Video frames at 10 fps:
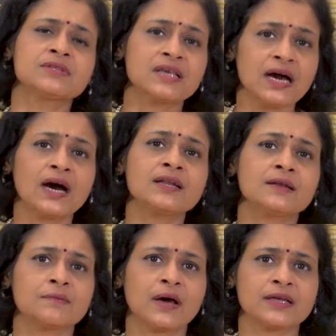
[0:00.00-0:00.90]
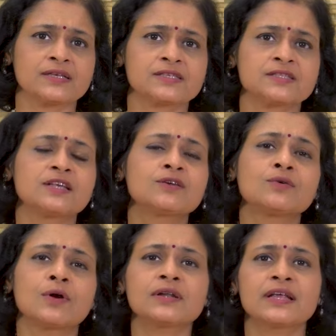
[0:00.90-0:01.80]
They are unbiased. They do
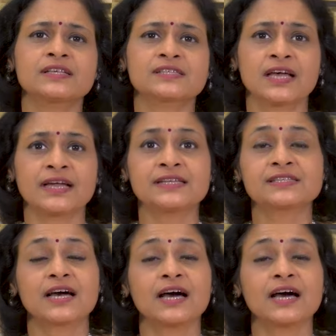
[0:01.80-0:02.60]
not take sides